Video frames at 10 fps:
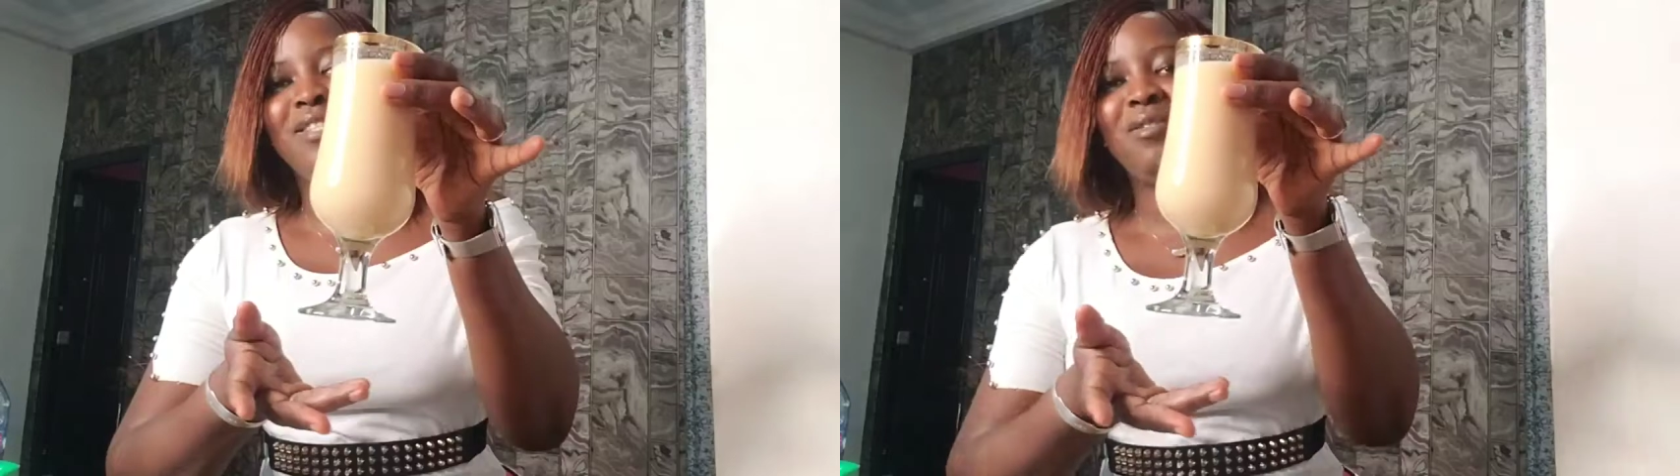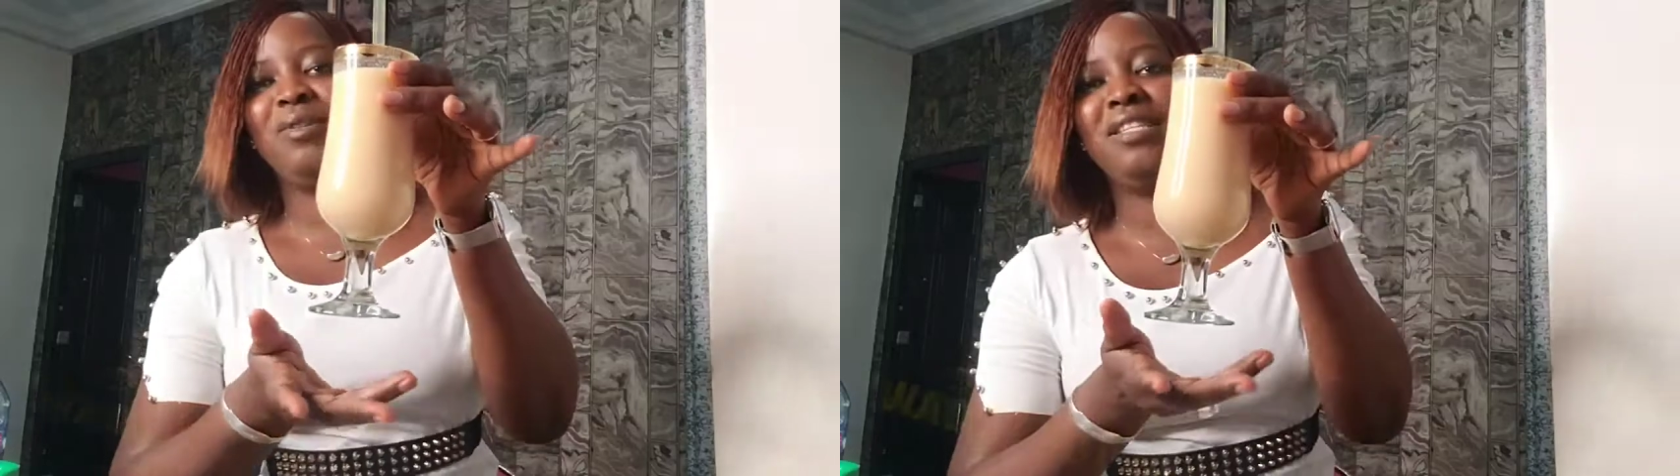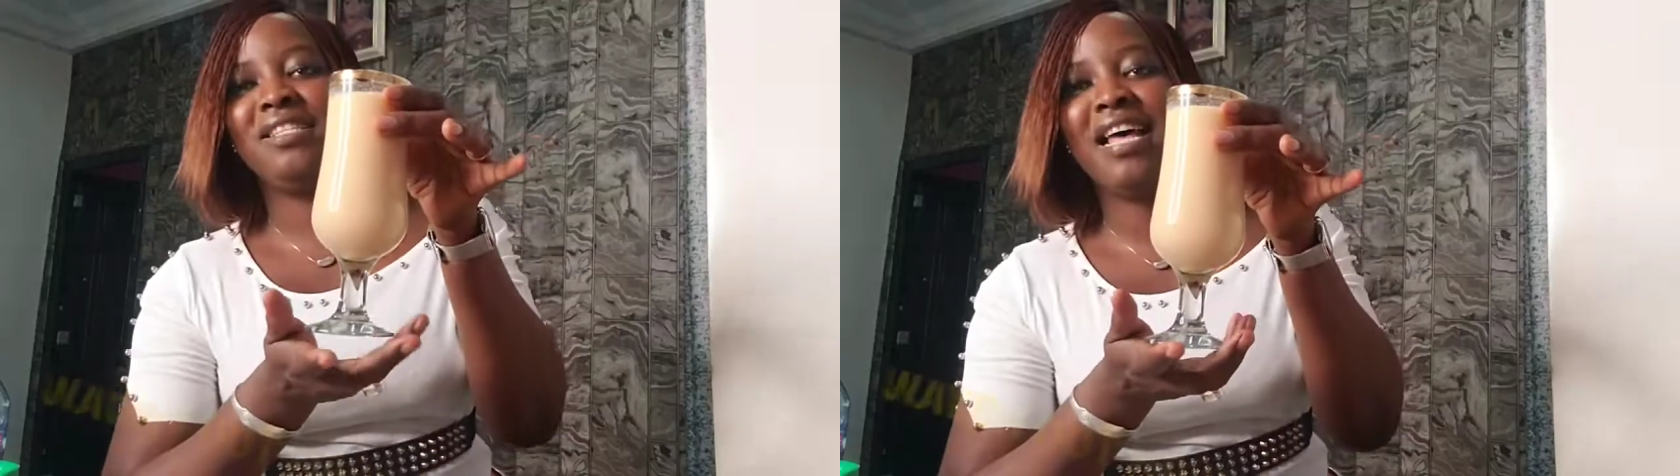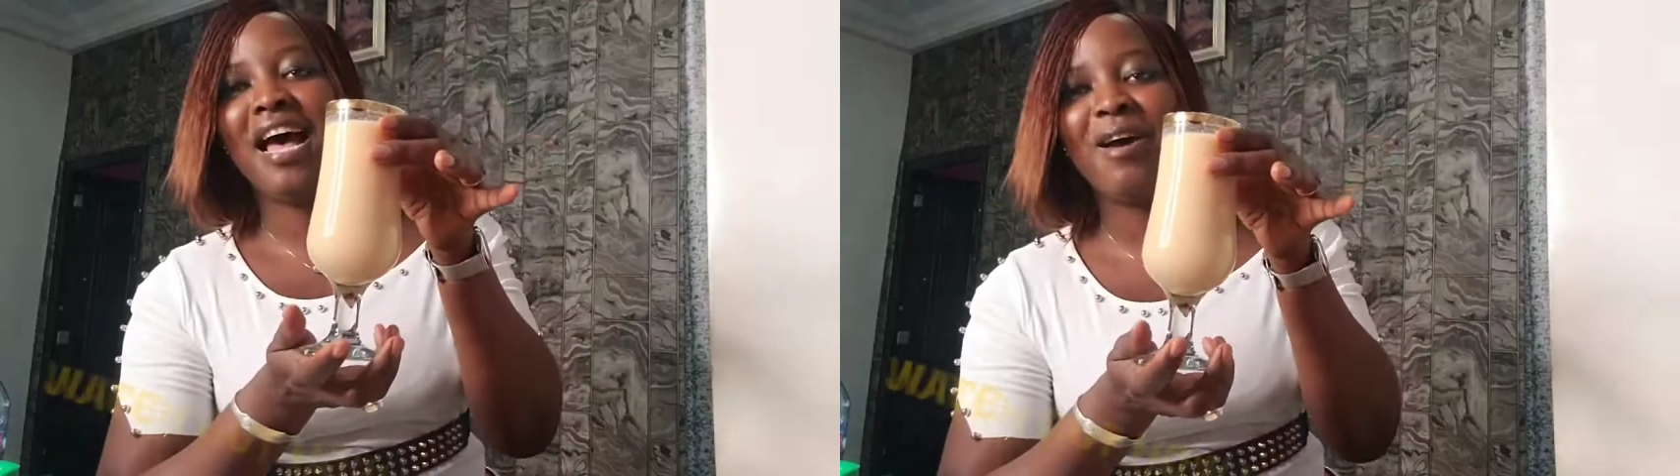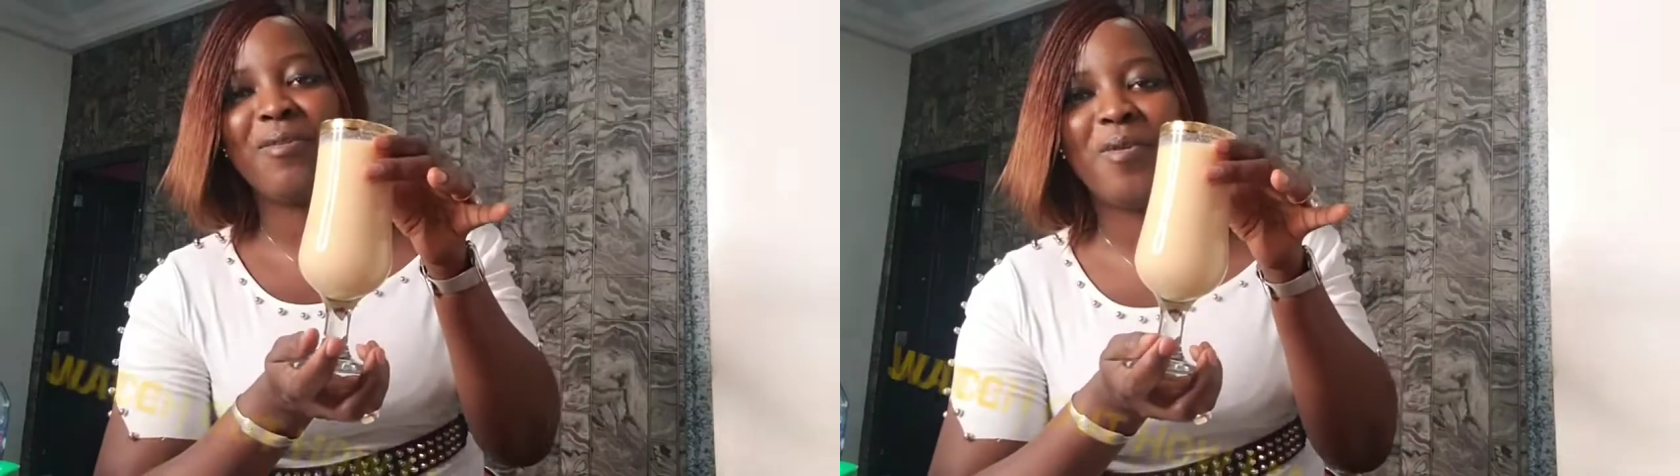So this is the
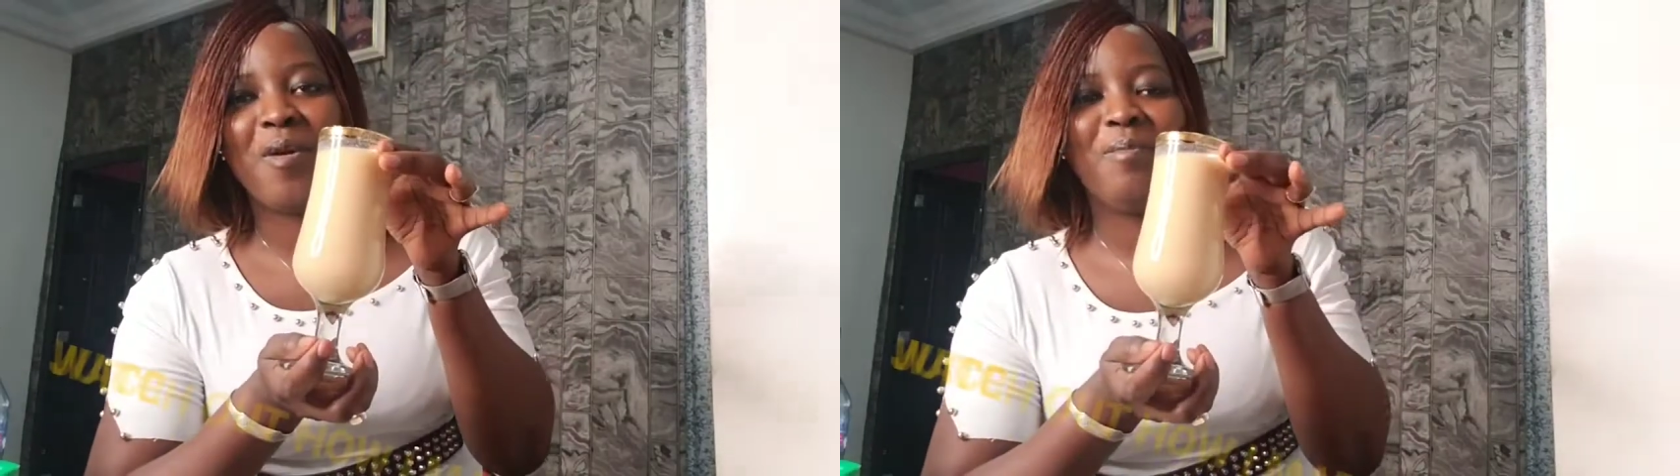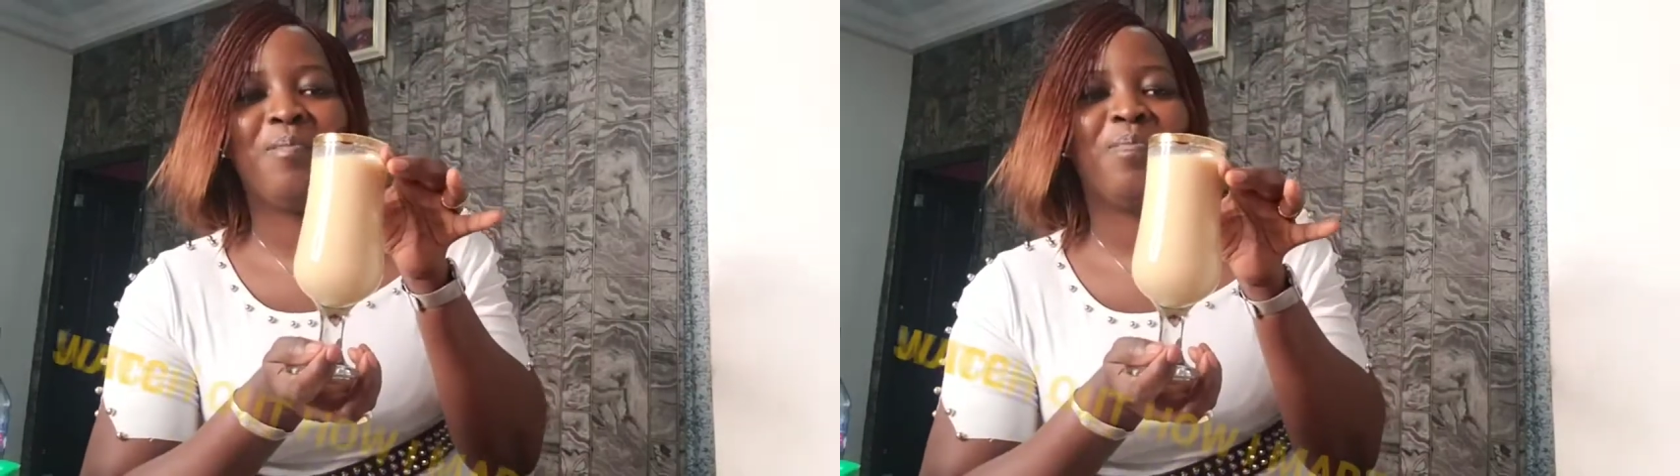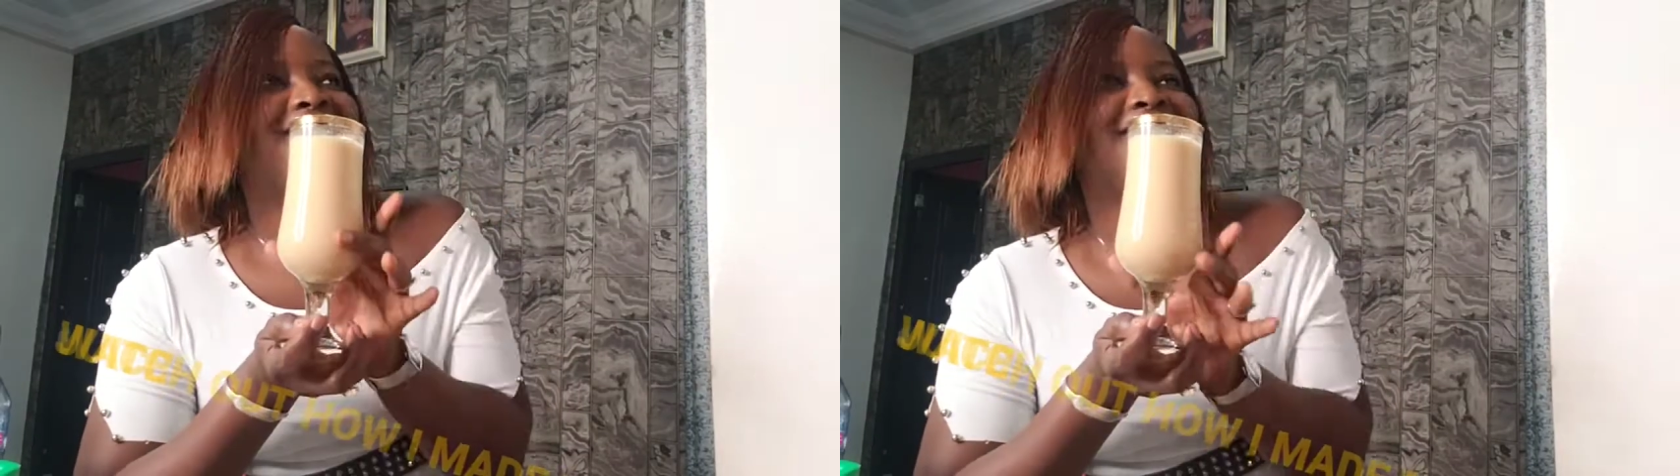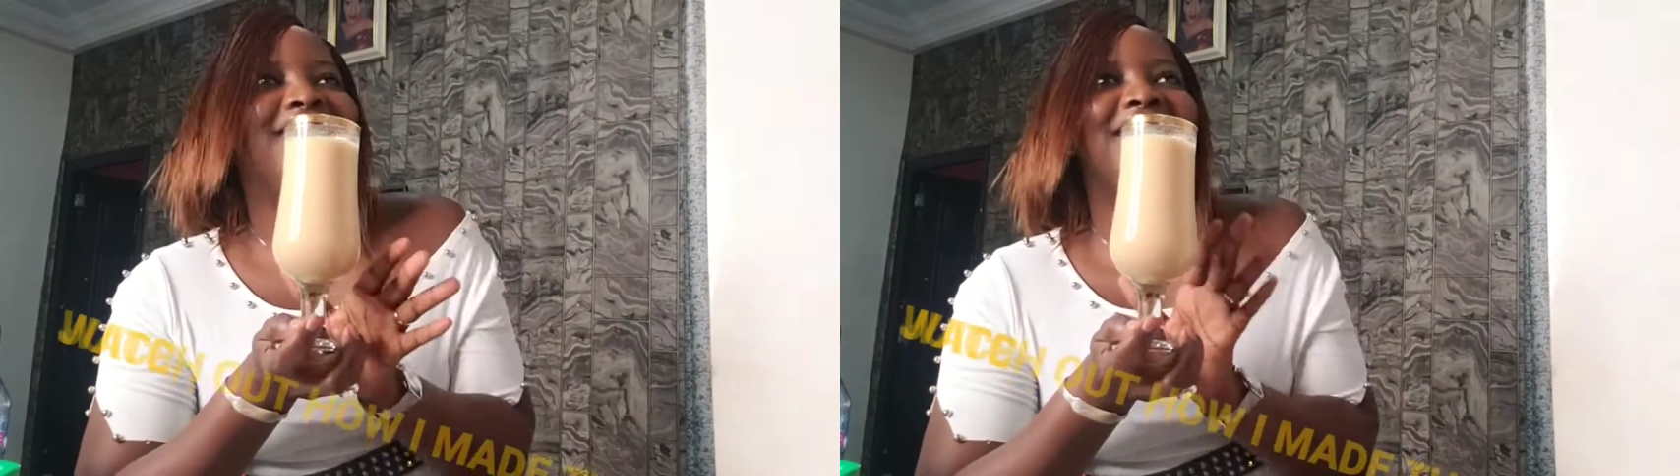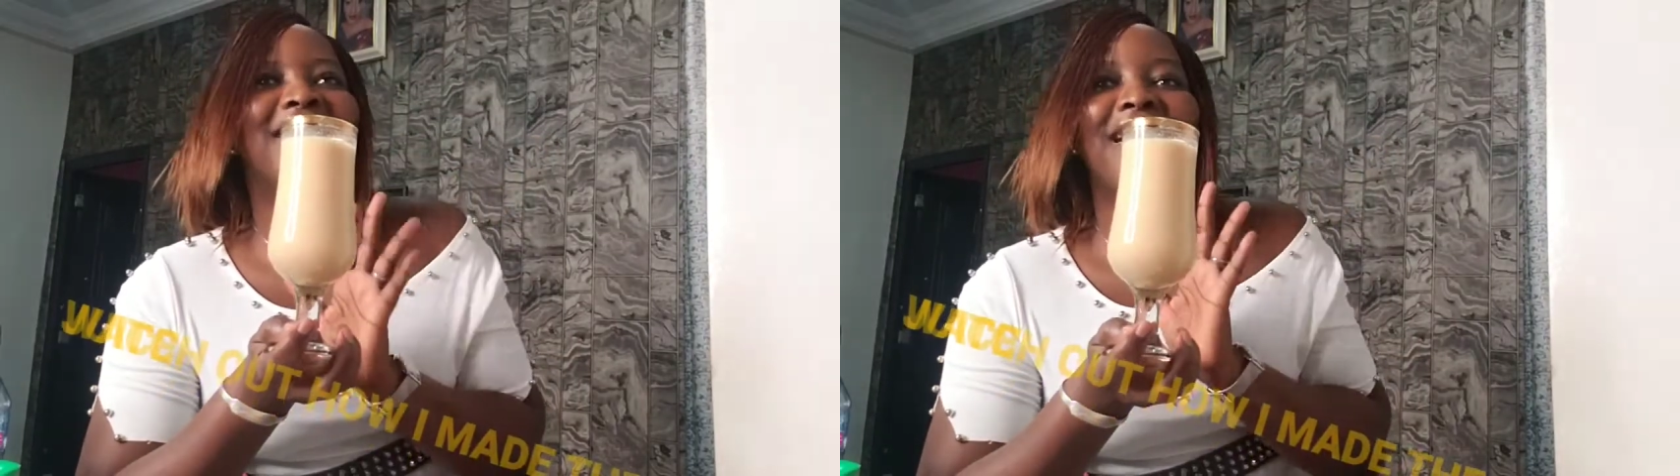outcome. This